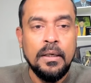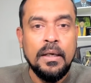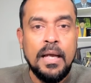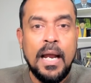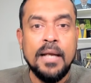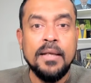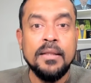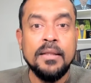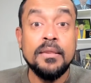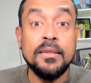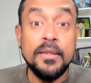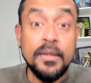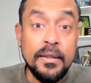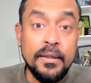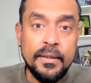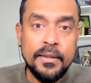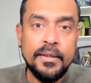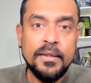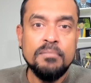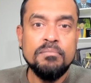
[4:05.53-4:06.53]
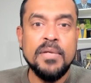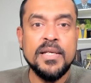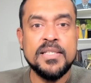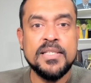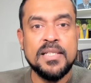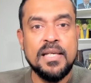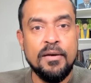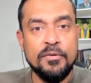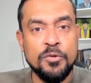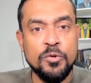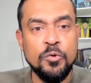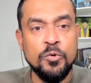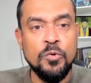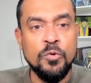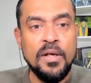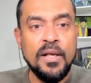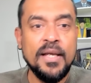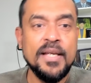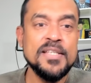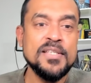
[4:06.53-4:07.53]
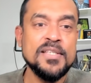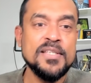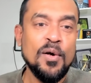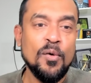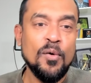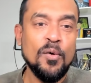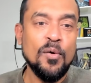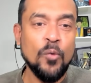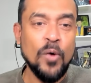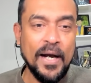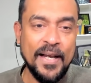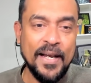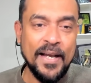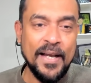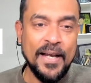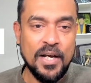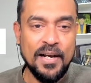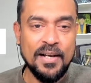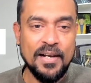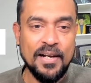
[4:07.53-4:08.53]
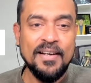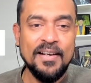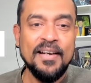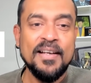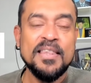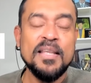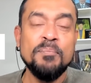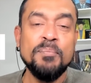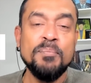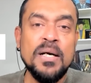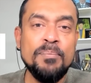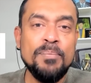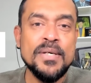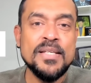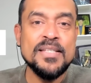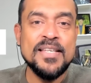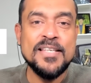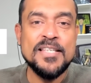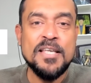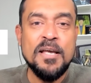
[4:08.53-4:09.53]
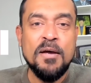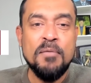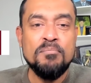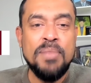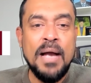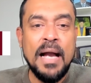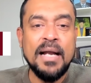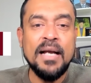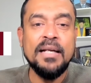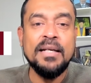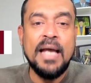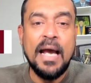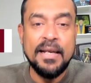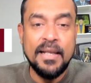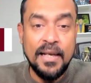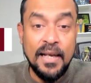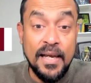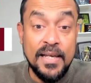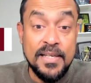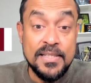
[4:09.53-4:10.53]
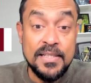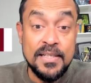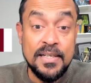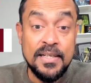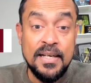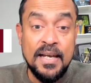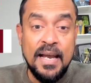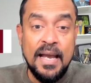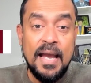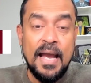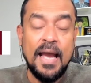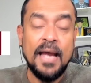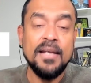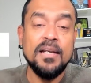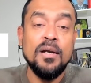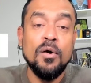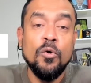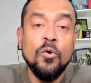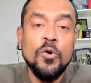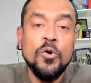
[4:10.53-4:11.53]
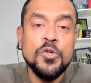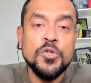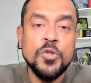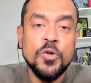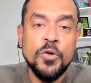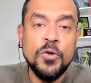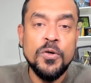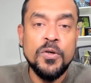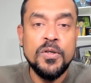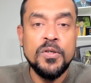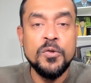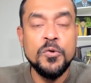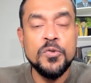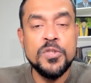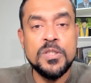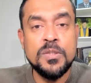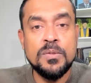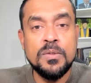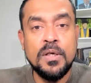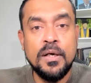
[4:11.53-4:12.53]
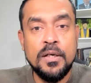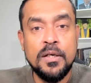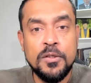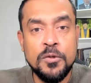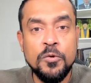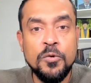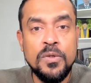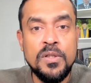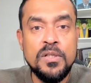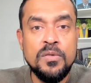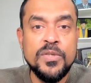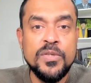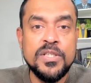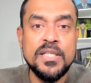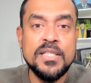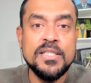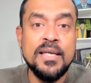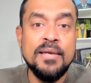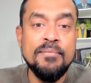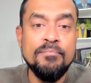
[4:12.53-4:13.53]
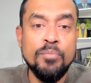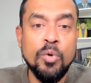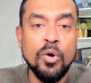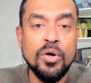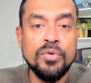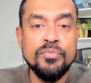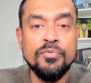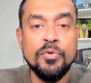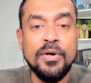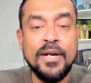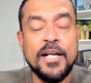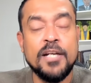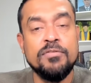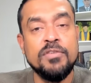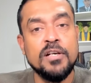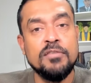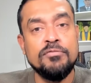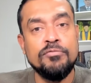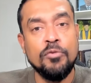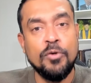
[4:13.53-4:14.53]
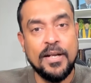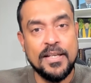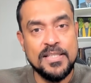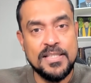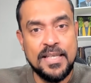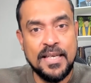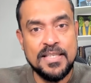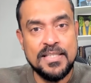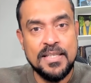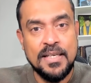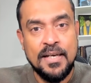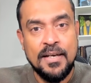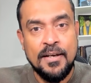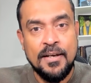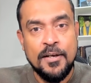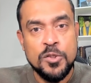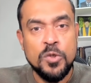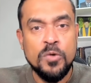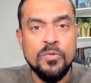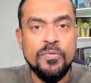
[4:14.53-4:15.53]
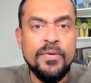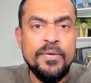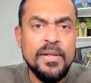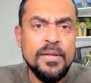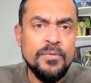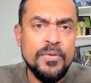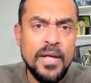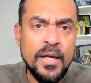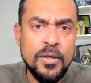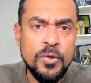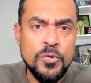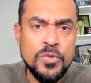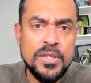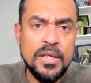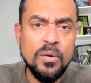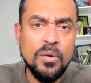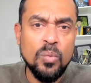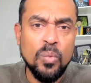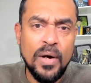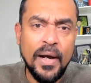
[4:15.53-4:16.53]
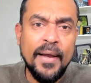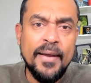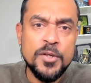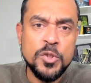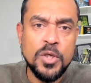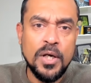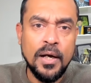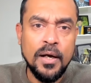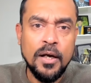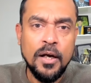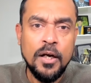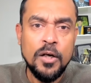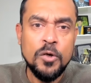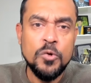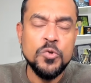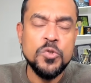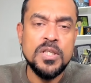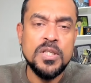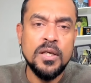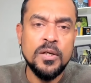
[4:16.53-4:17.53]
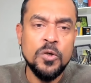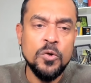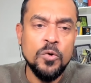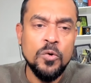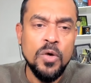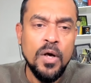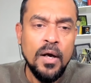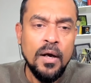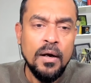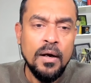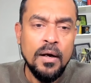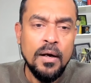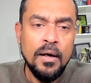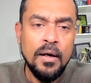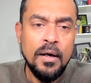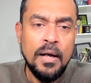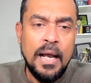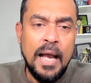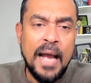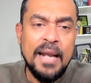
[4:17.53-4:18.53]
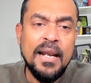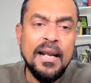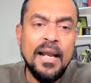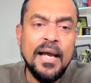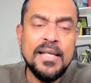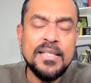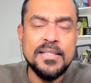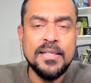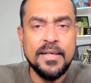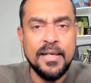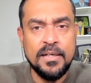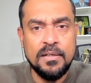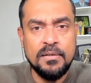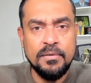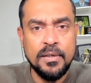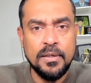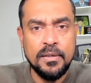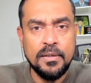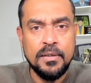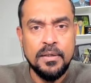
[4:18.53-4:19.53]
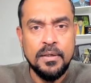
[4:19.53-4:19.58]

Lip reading: And third must-have tool is Wireshark. The purpose is packet analyzer and also use a tool which is important for network forensics. So we are using Wireshark to analyze the network,